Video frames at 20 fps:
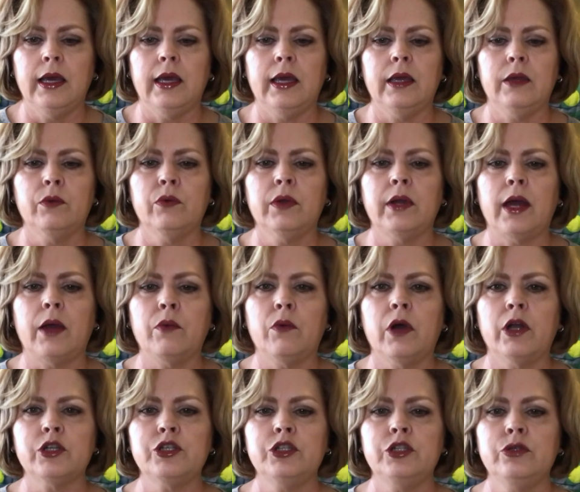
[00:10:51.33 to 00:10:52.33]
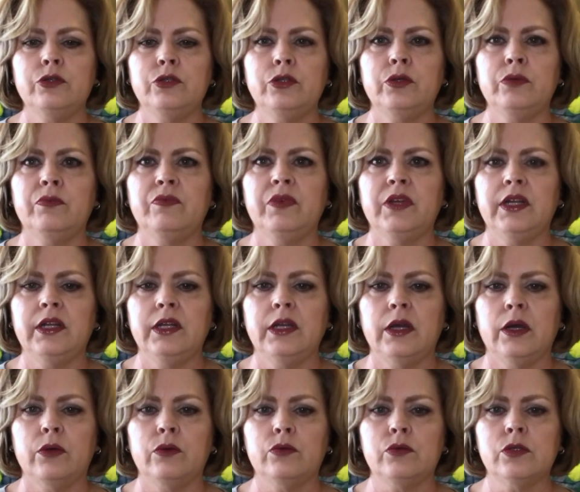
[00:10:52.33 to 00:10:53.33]
And when I watch YouTube
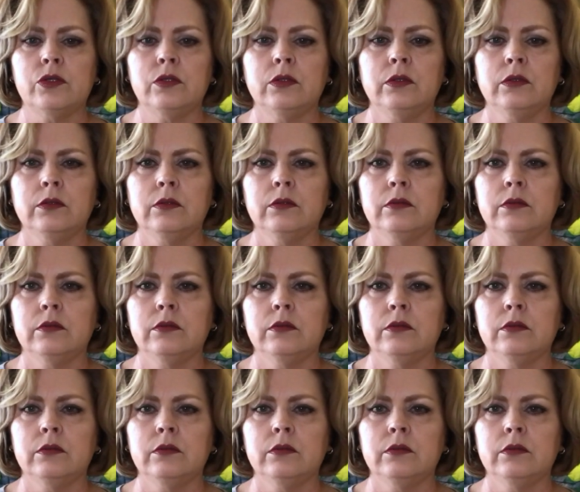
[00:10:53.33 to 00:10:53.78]
videos,